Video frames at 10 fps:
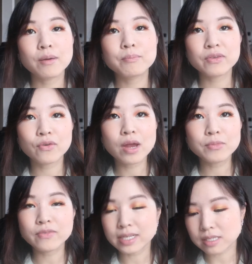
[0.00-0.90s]
Before I
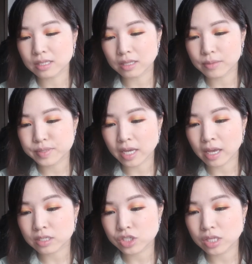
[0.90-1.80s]
move on to the lips, I
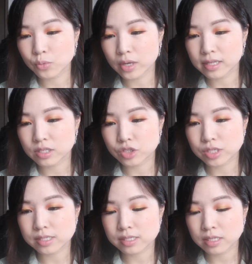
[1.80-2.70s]
actually wanted to
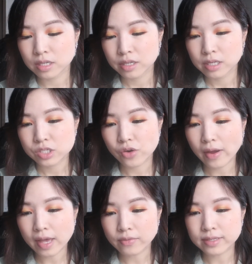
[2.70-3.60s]
just
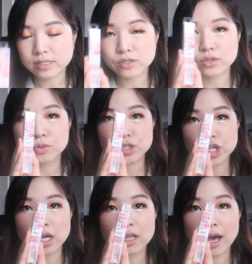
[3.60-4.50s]
try out this new
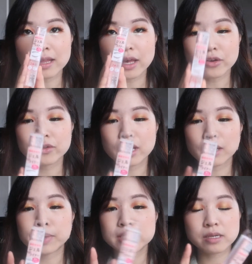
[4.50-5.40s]
gel eyeliner that
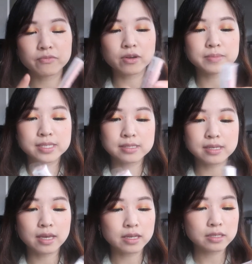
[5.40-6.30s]
I picked up from
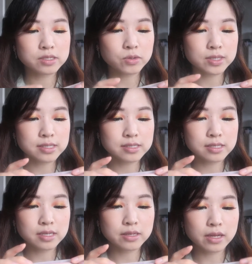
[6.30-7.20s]
Cezanne. So this is
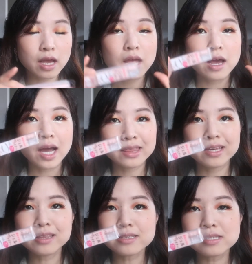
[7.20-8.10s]
in, I
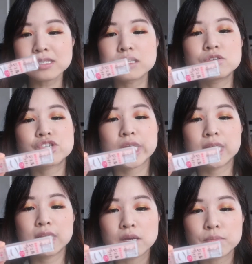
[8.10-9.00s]
think this is a new
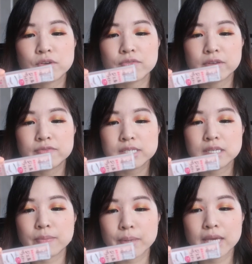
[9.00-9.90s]
shade, number
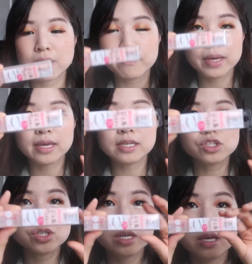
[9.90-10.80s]
50 Pink Beige.